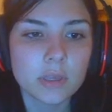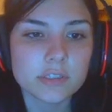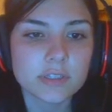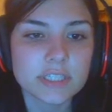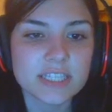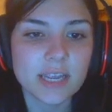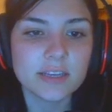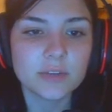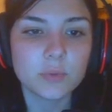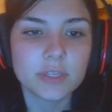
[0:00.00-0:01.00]
So let's say I
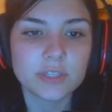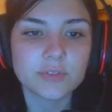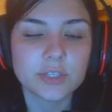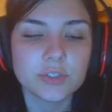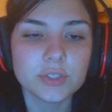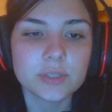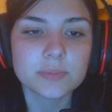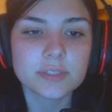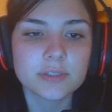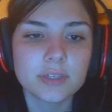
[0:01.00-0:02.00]
didn't want these red
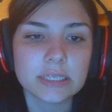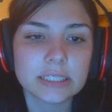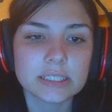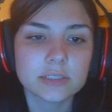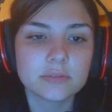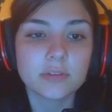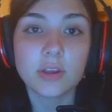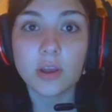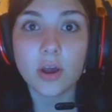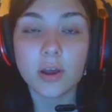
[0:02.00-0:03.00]
tulips, click,
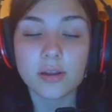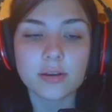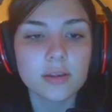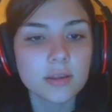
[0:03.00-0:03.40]
gone.